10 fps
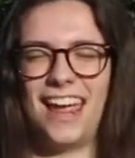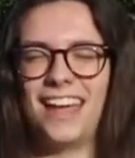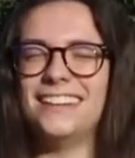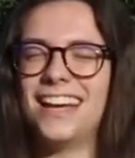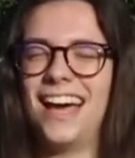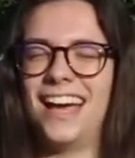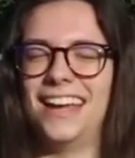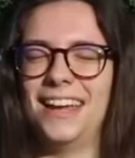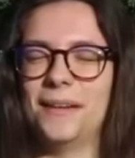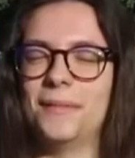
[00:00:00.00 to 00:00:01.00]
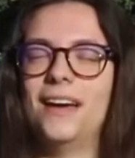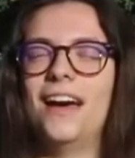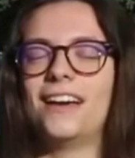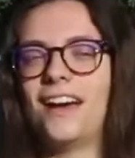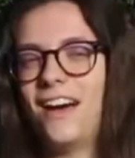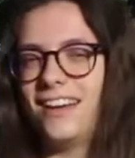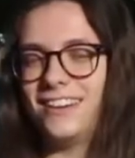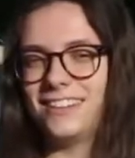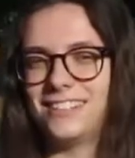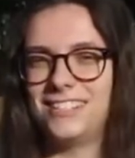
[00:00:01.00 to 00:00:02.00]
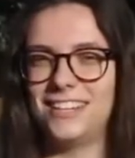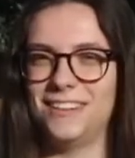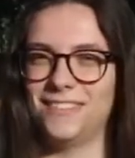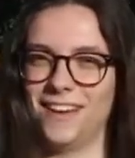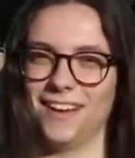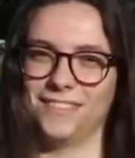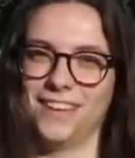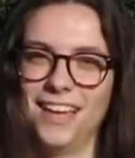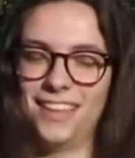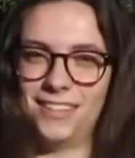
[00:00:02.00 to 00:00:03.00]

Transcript: and I am co-editor-in-chief of